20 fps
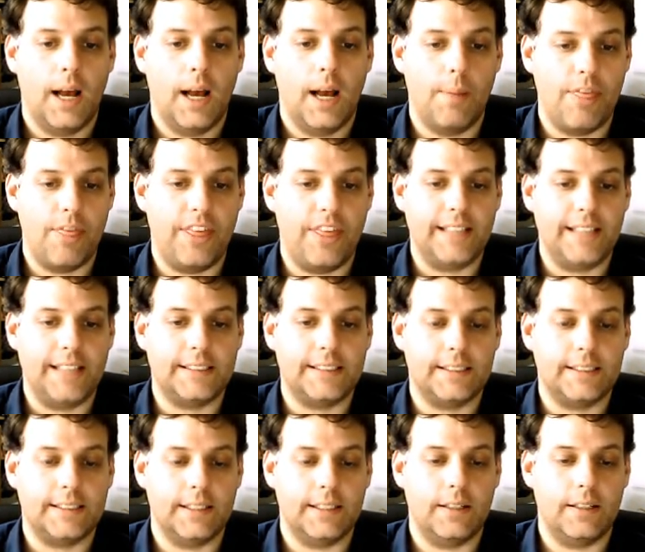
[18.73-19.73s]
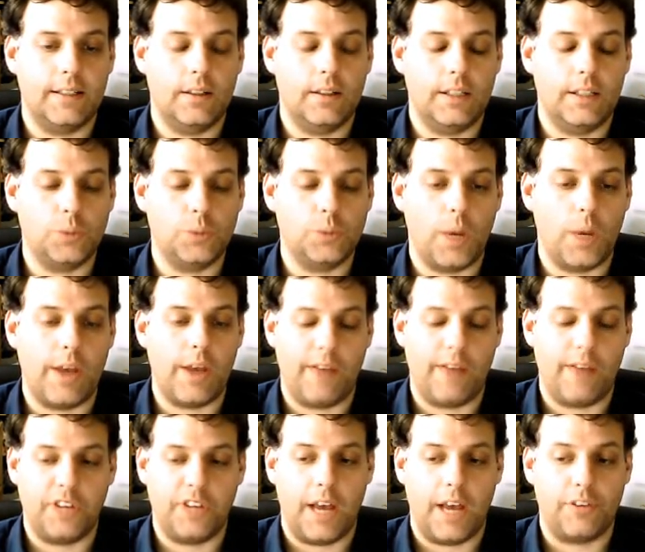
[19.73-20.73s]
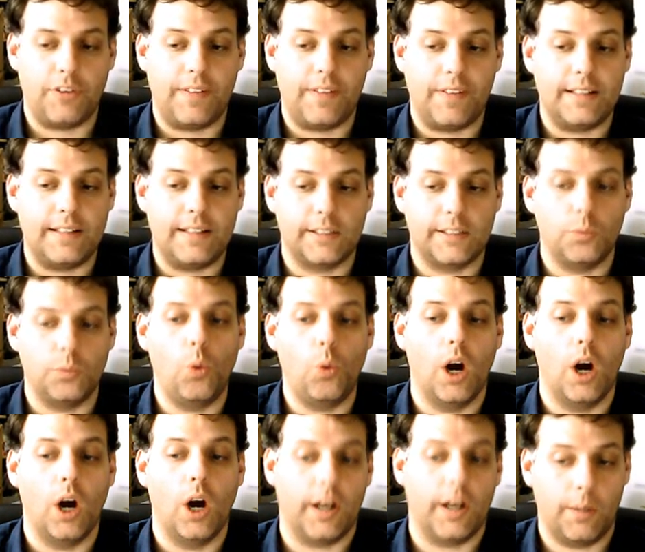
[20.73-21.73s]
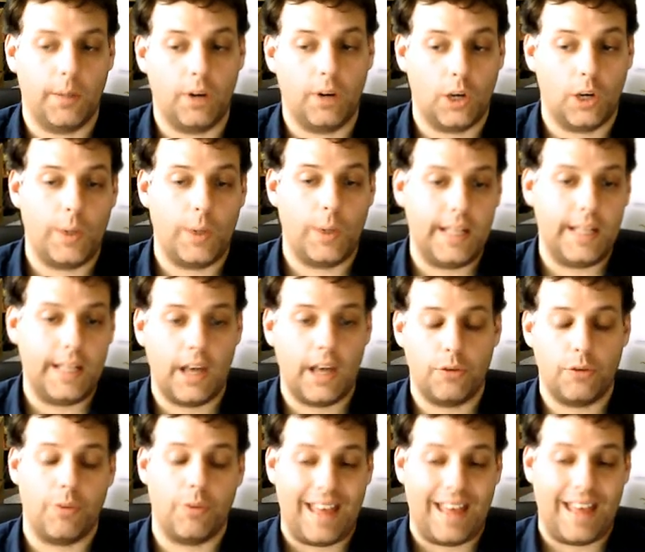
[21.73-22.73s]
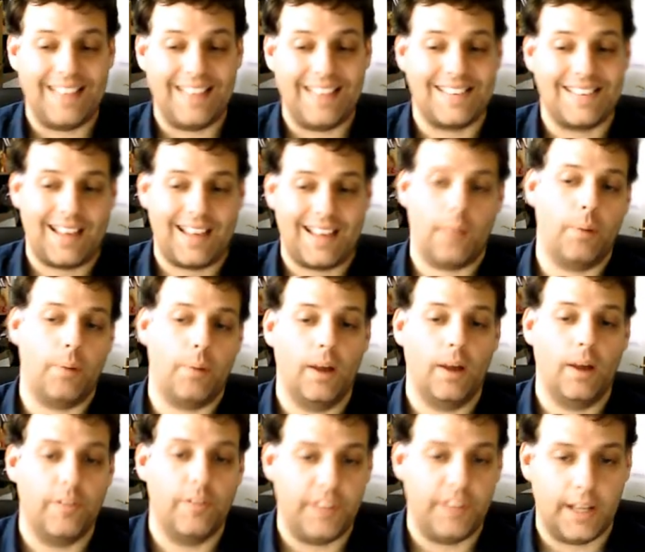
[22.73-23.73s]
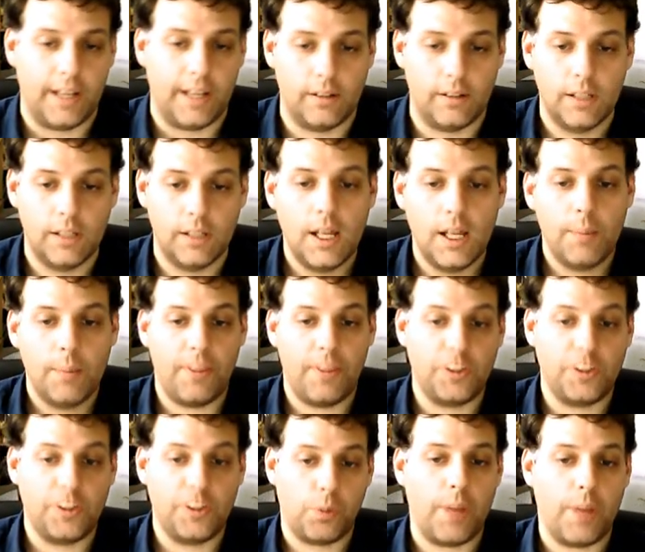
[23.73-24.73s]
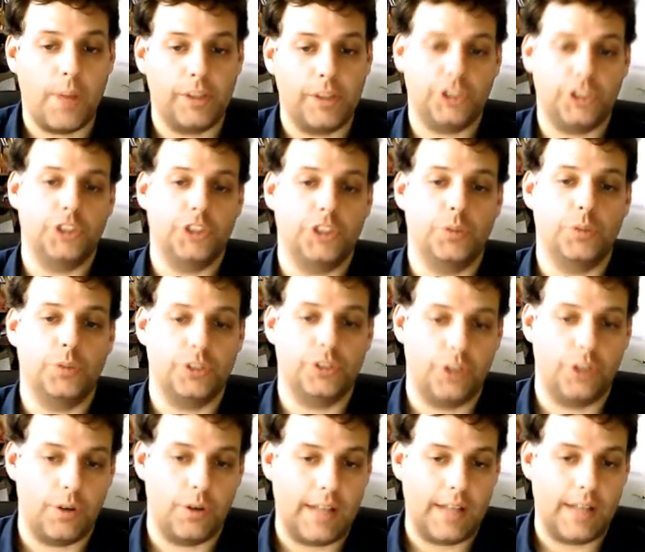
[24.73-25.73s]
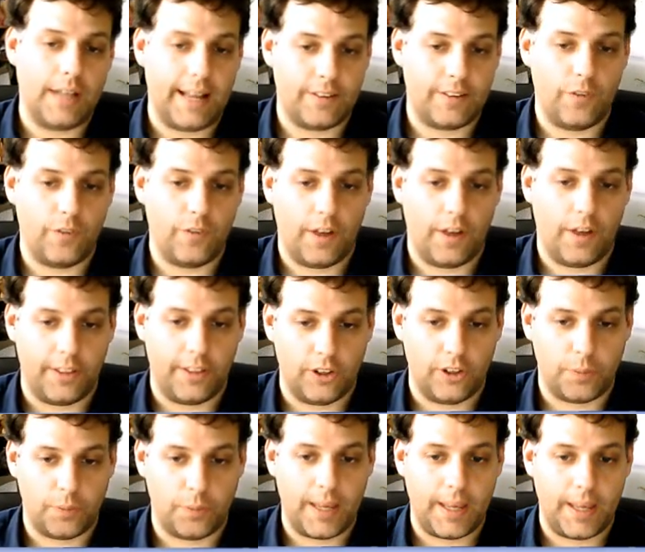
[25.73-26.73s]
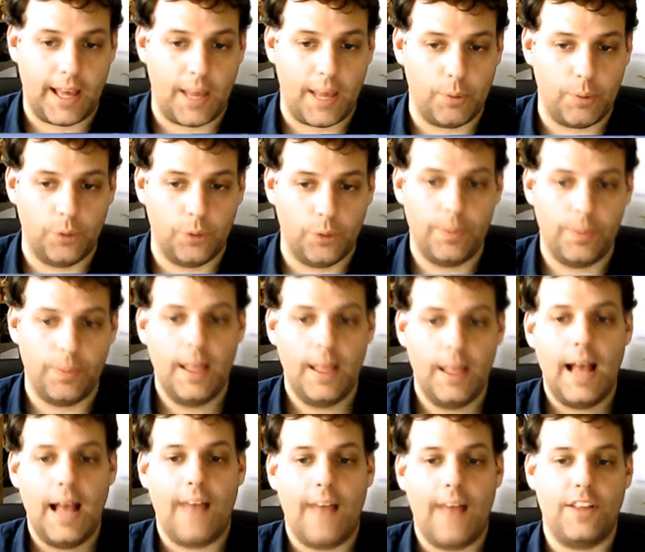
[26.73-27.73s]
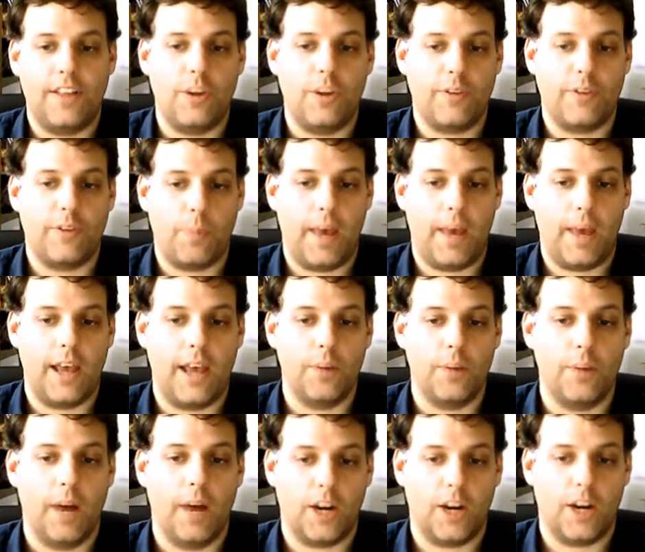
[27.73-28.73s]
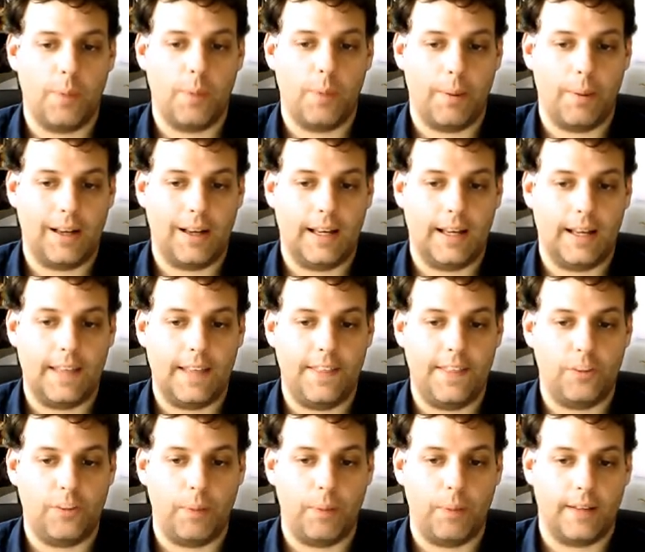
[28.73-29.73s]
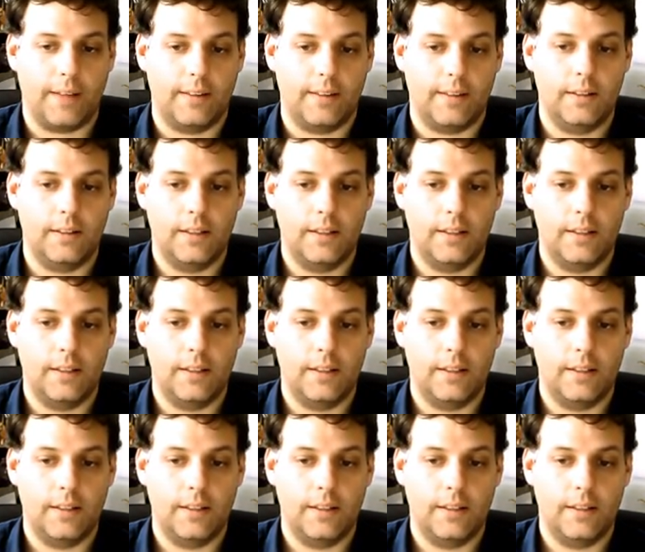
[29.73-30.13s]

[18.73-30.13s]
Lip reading: This is where you have to go if something doesn't work, and I'm going to quickly go through that in the second part of the video. But this pretty much tells you what to do. Connect it via the USB cable, and then you have to pair your microbit by clicking this button.